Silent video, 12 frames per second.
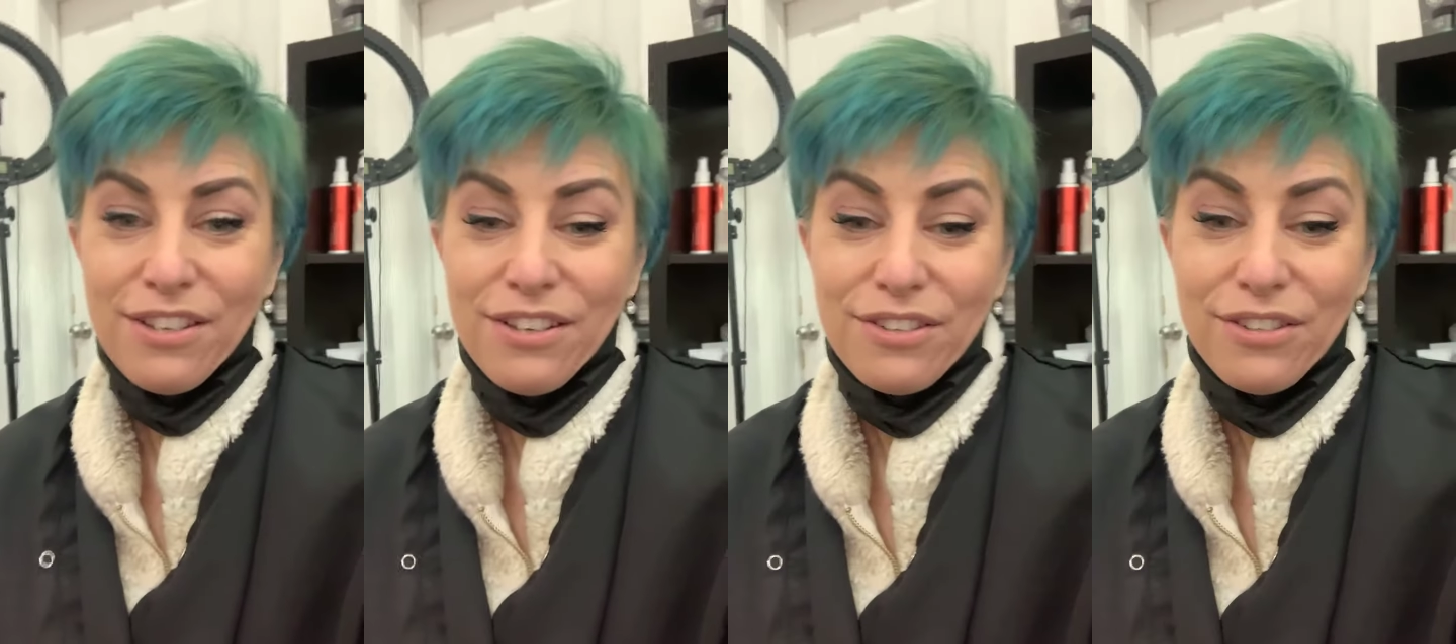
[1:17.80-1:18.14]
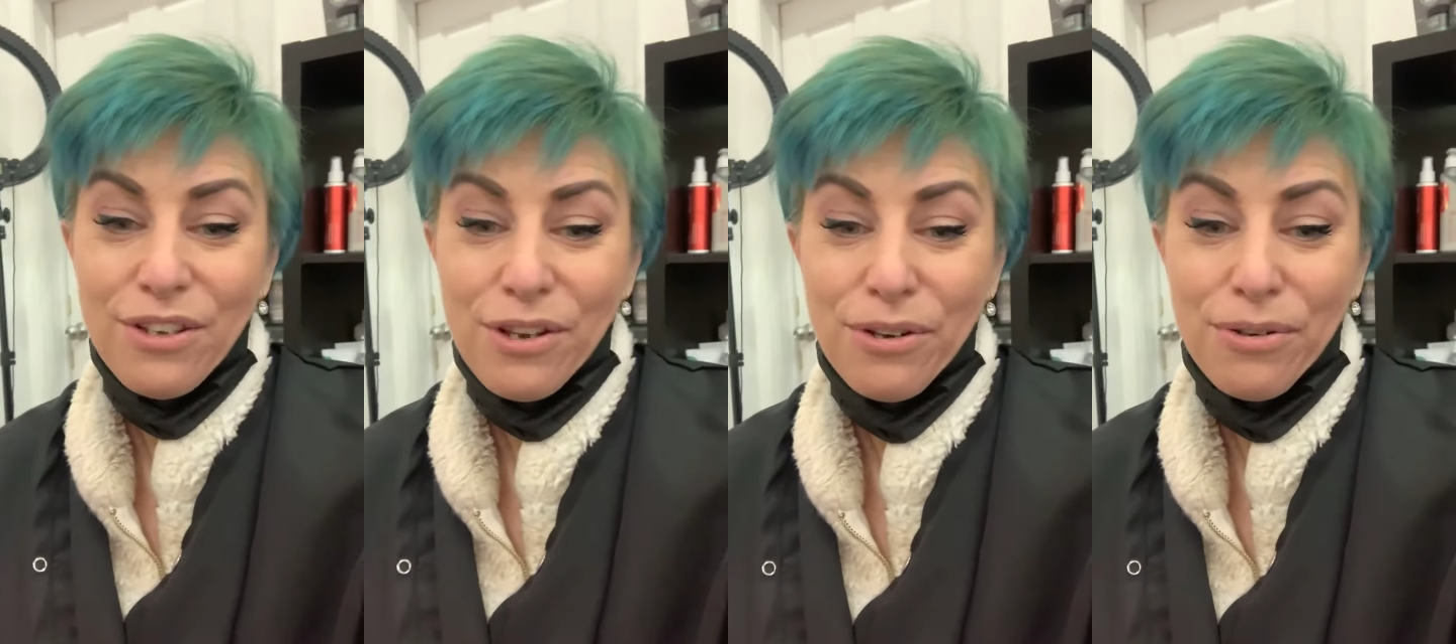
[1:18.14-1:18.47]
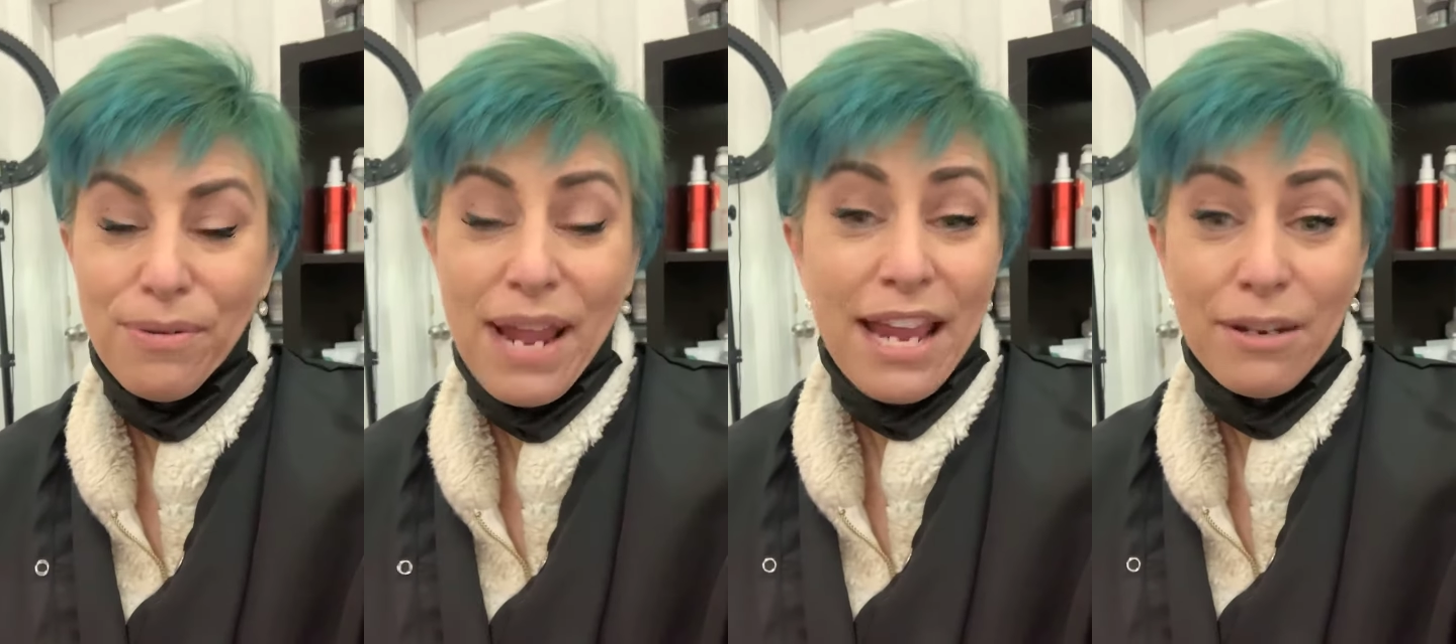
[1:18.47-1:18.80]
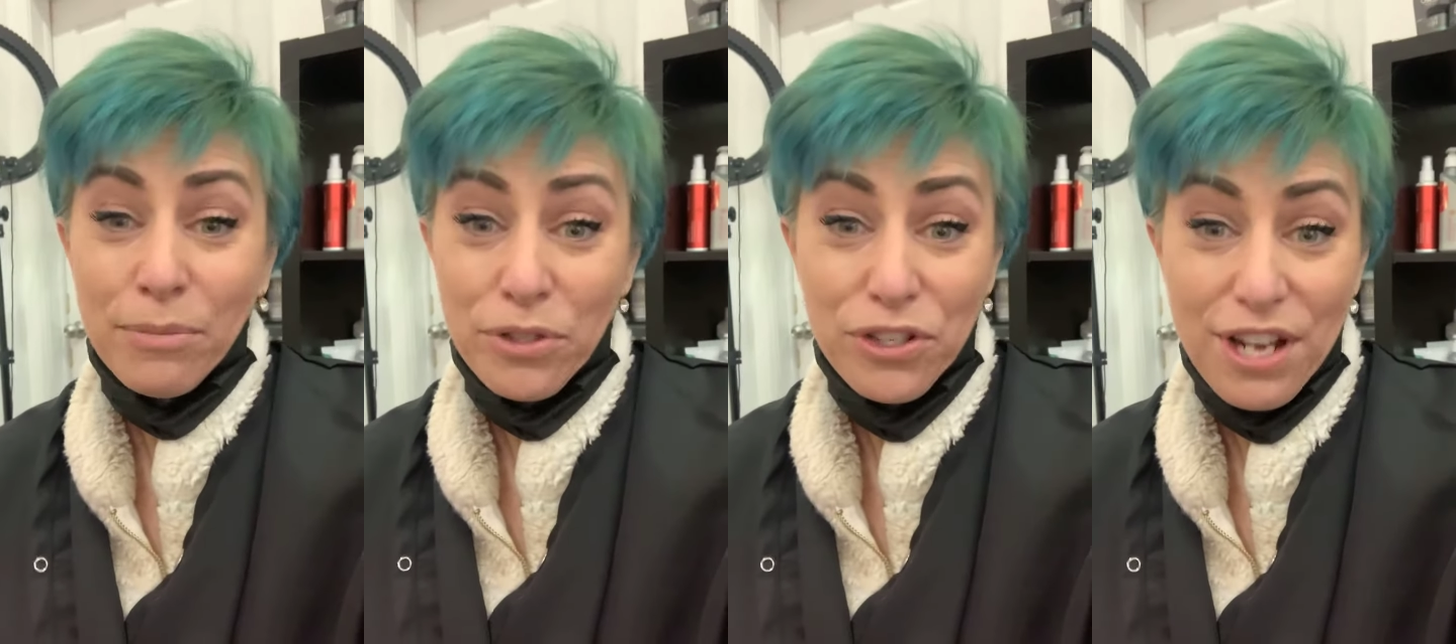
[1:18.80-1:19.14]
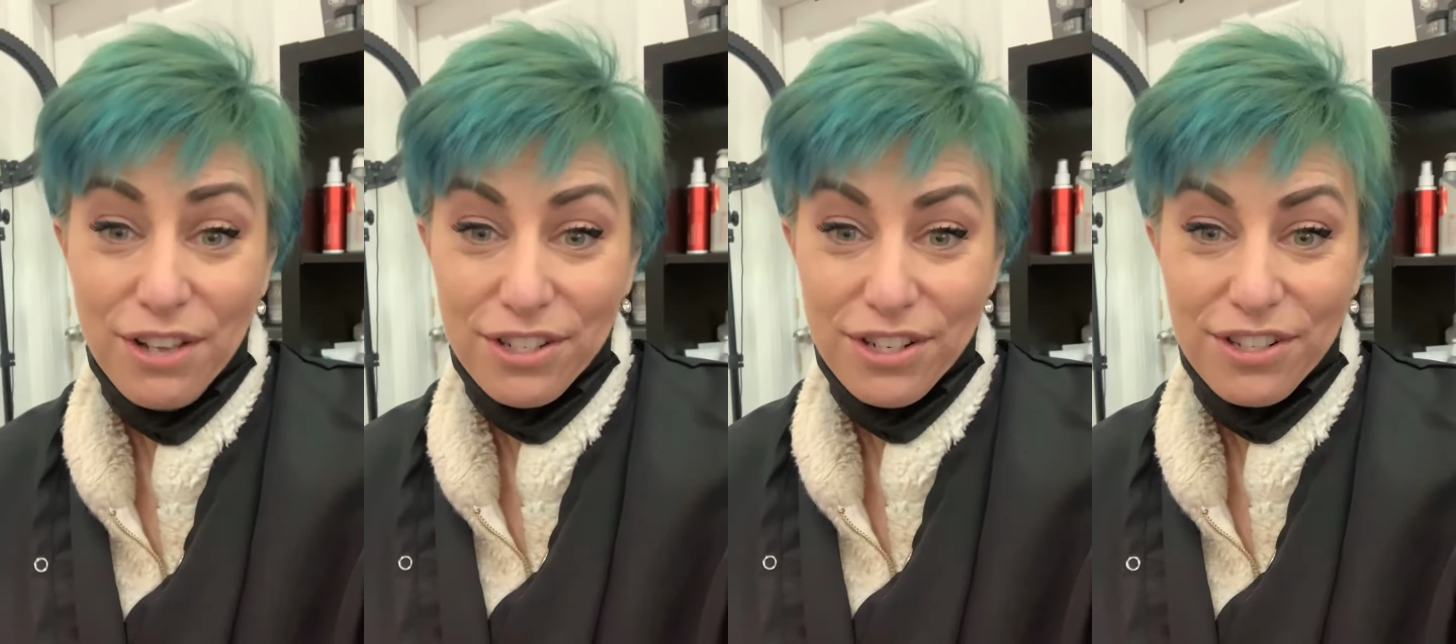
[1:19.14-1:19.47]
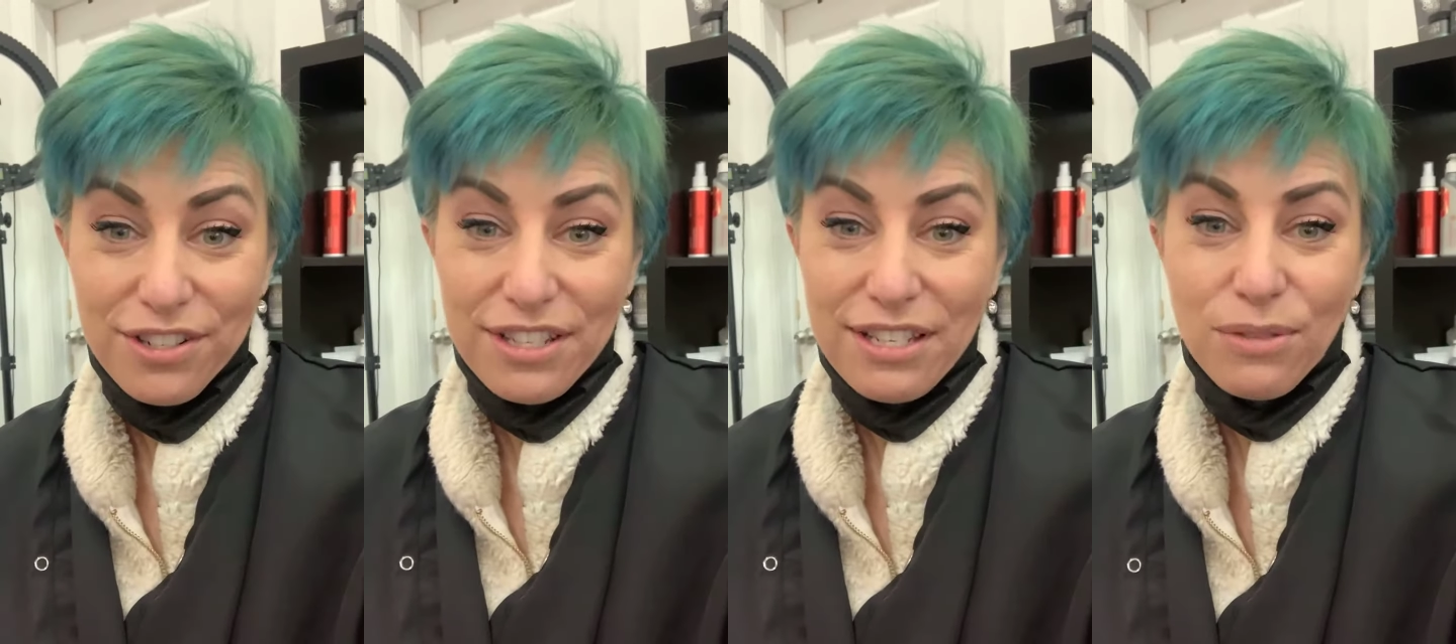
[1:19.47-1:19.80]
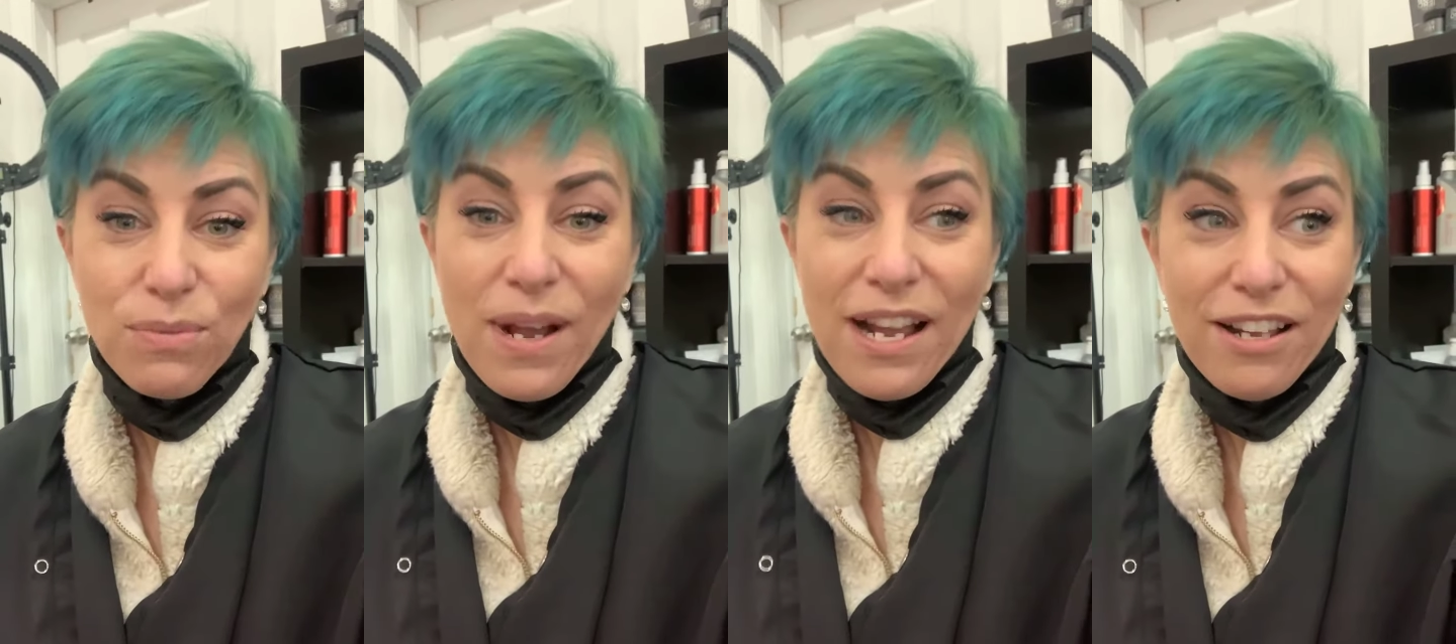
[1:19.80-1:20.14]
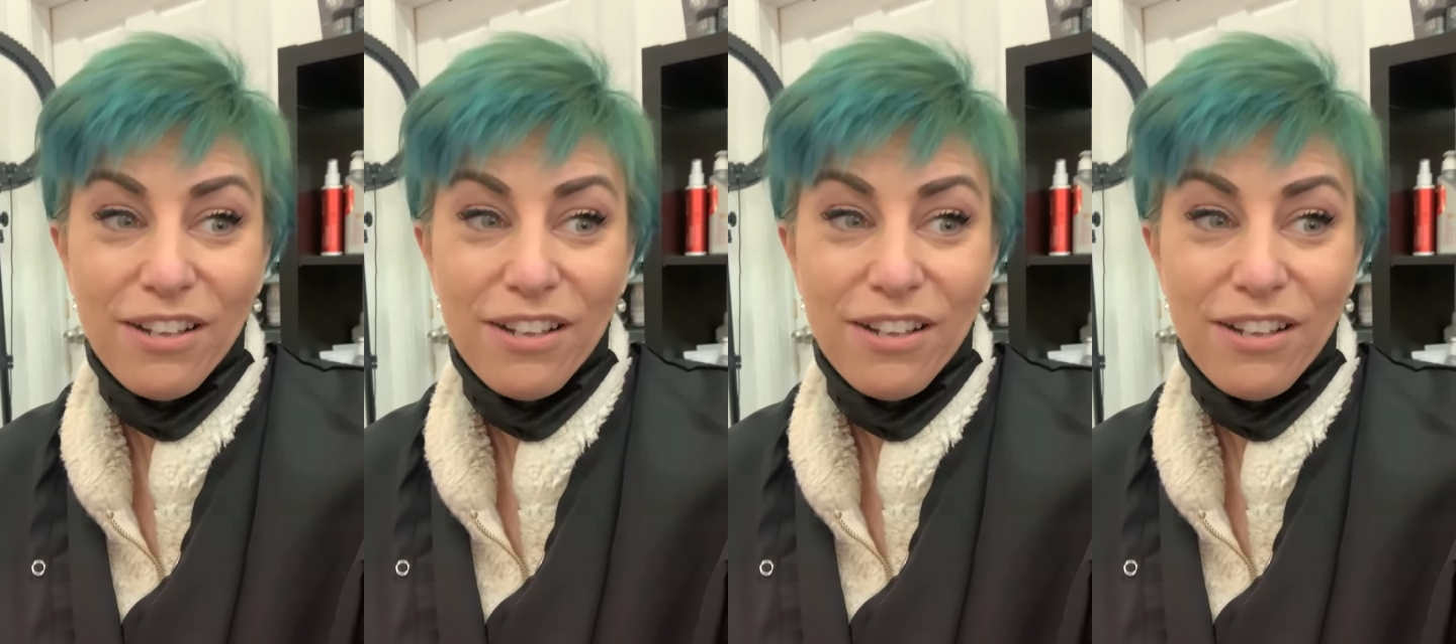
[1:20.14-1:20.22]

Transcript: So, animal shelters as well,